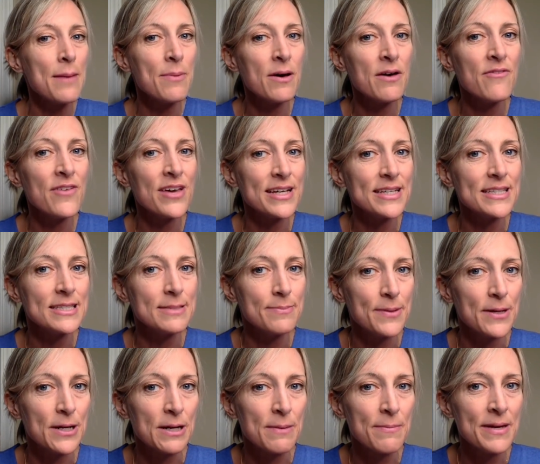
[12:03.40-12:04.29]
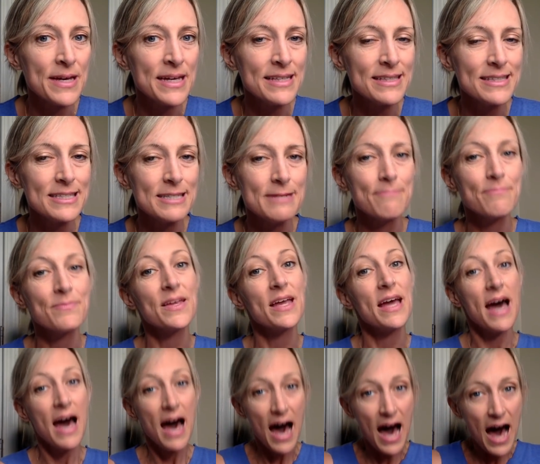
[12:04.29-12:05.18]
of experiment,
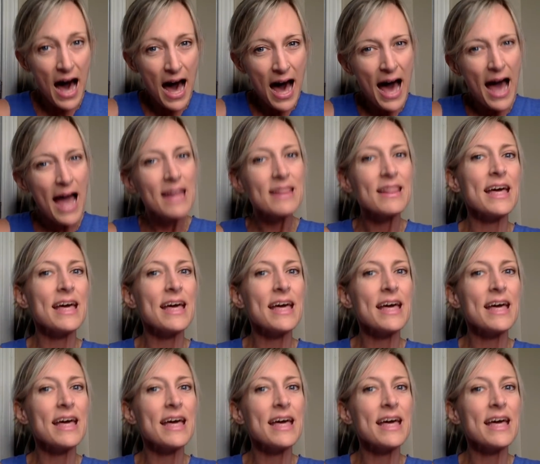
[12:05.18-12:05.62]
I